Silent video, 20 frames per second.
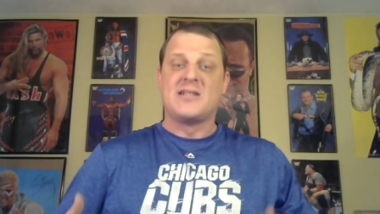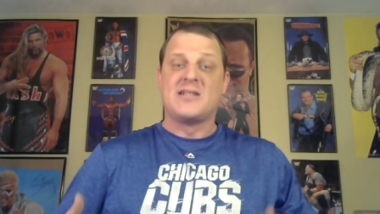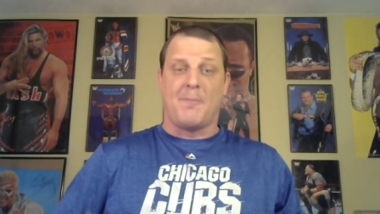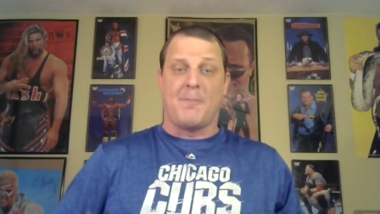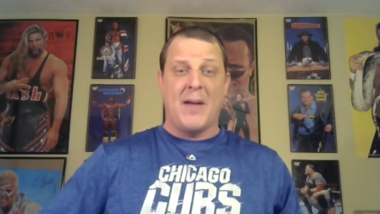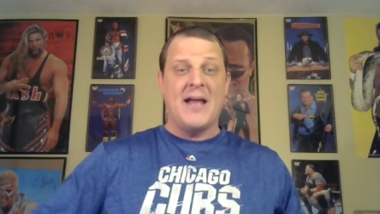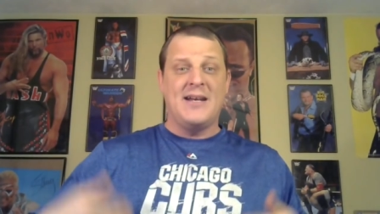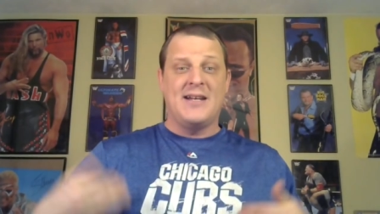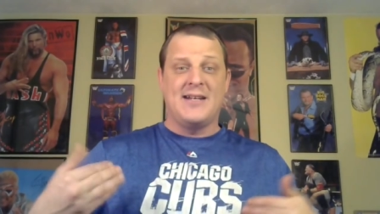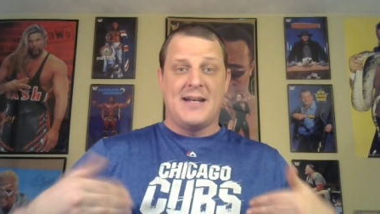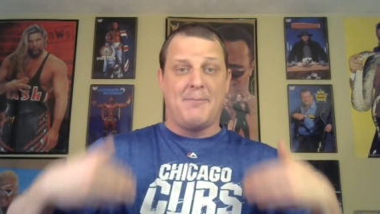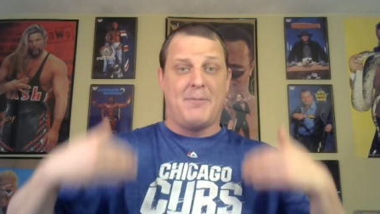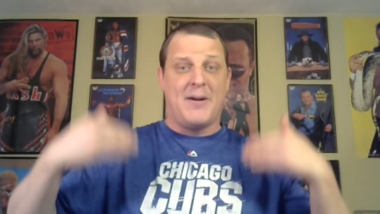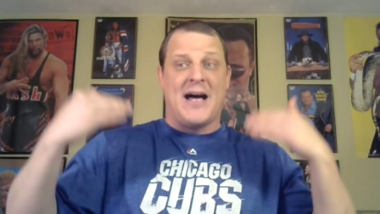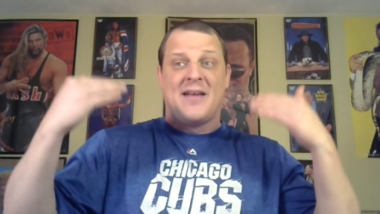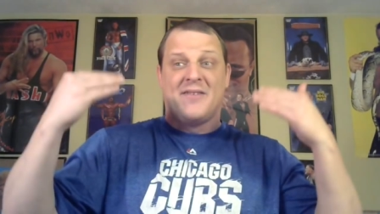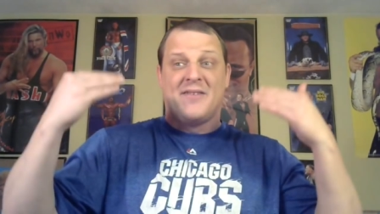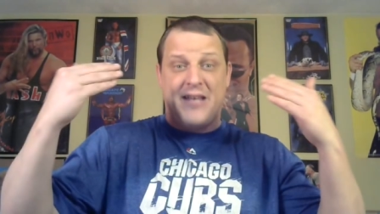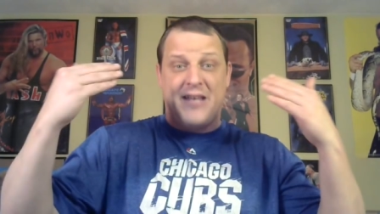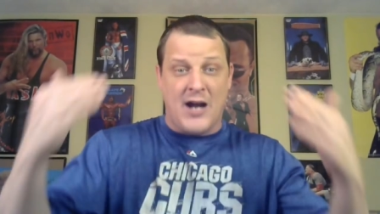dependent
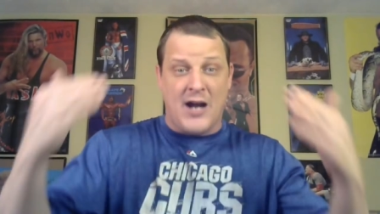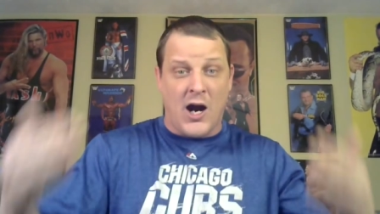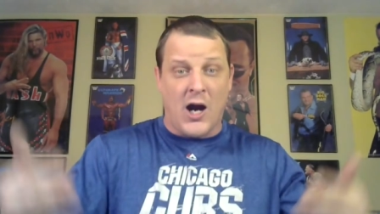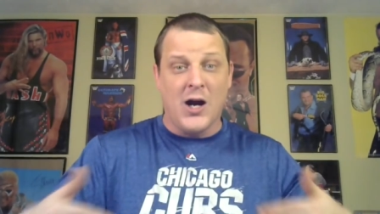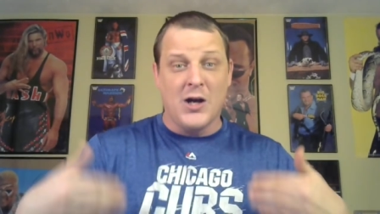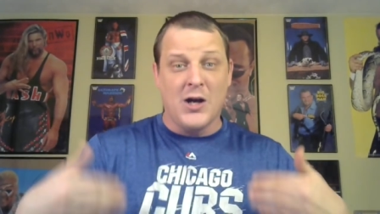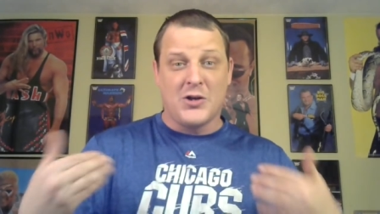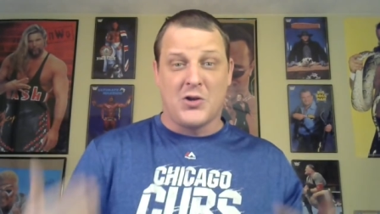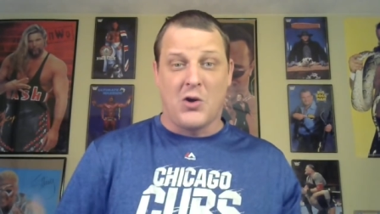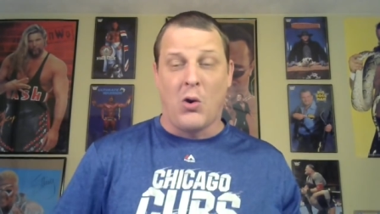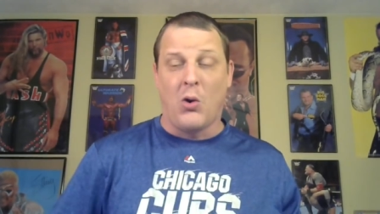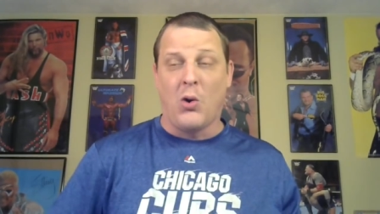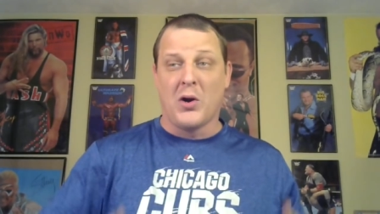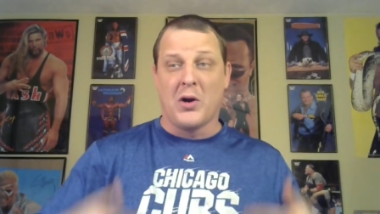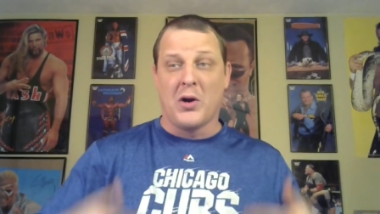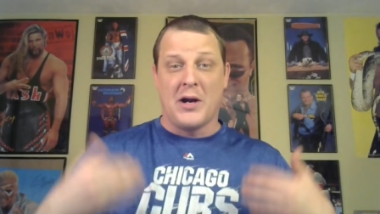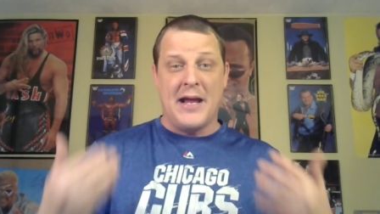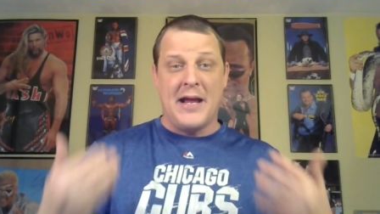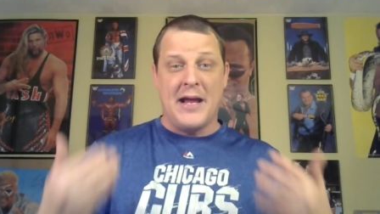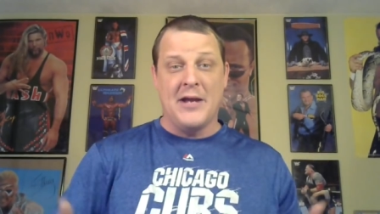upon the
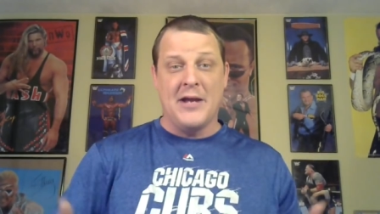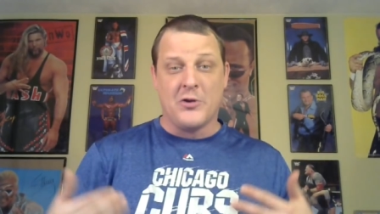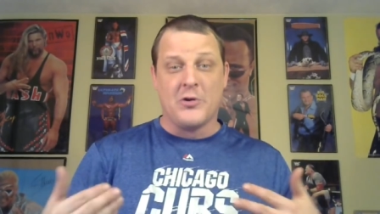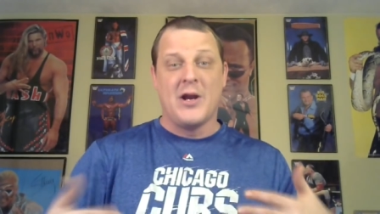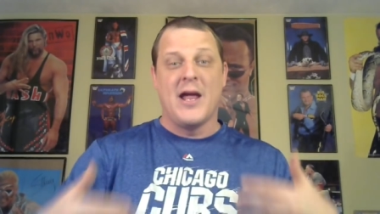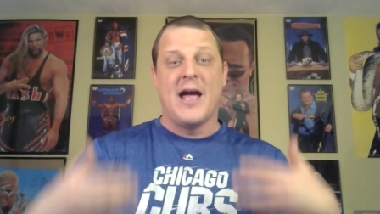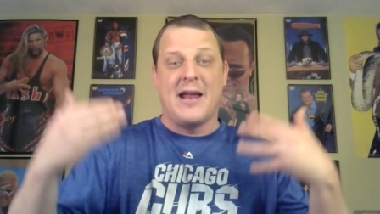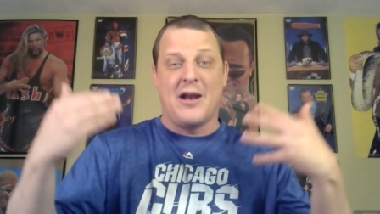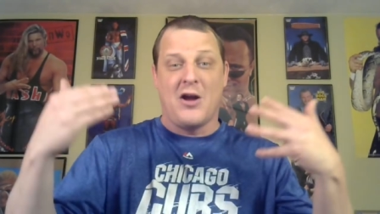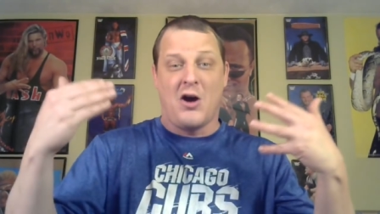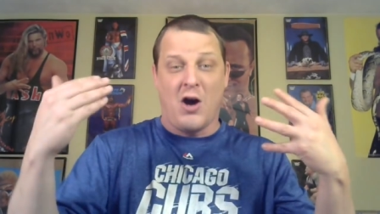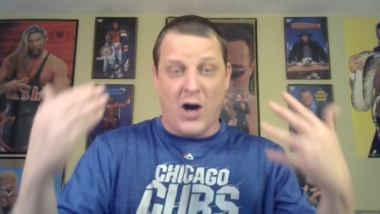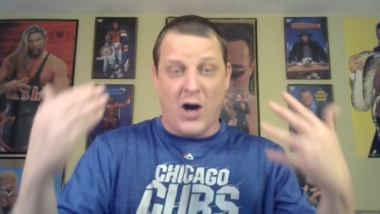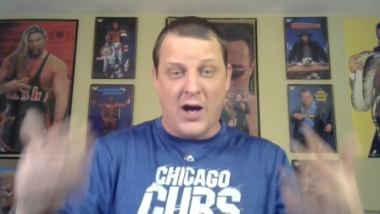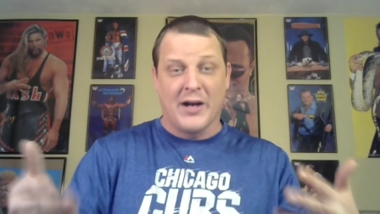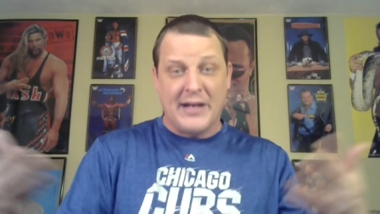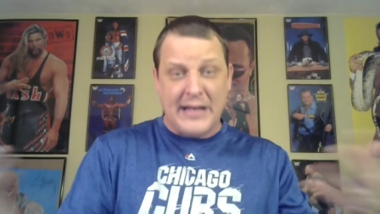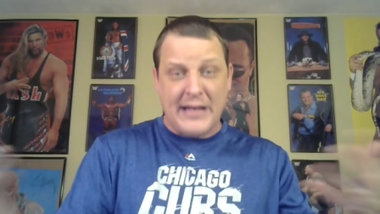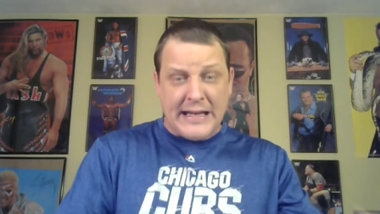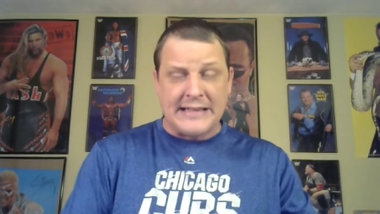hardcore internet
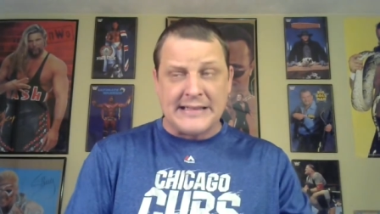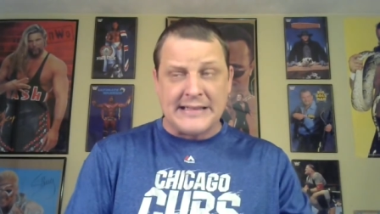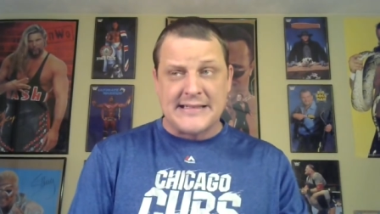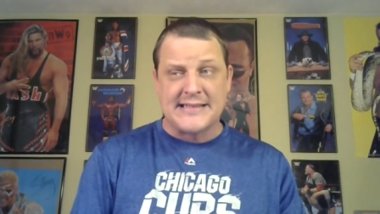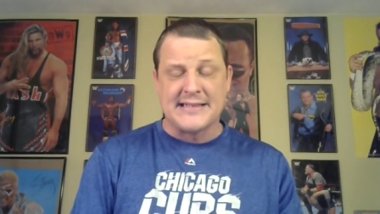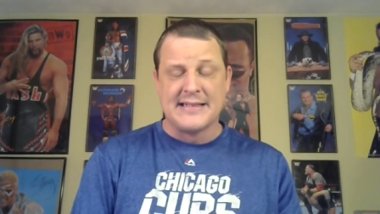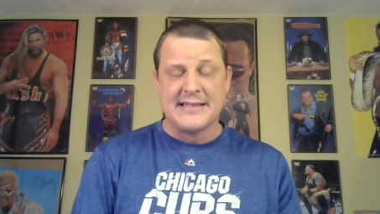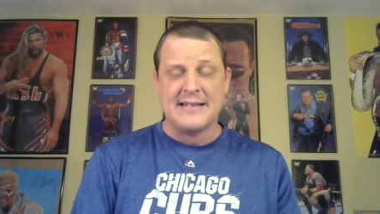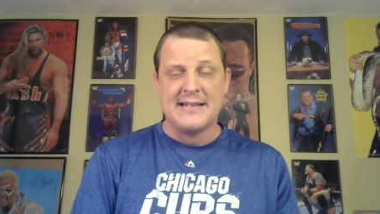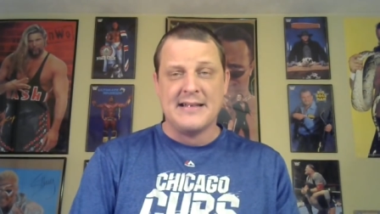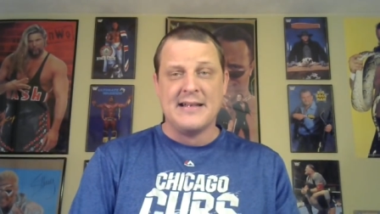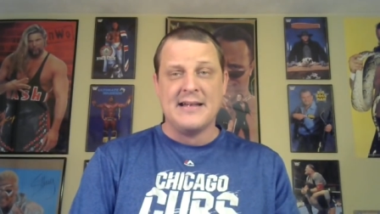audience.